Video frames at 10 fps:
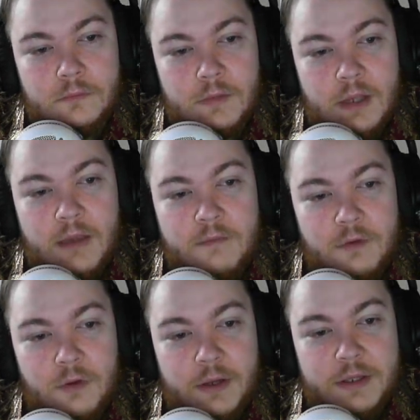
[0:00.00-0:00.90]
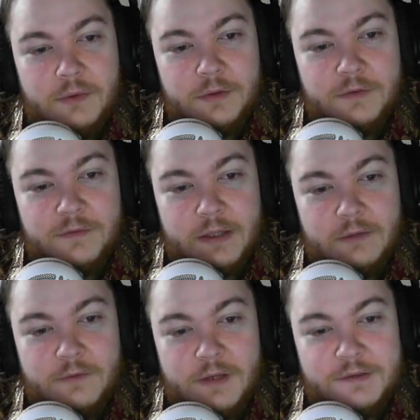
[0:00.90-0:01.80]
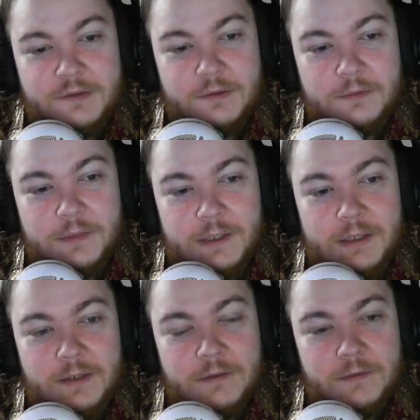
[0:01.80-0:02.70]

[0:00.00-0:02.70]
I have no idea where this final fossil could be.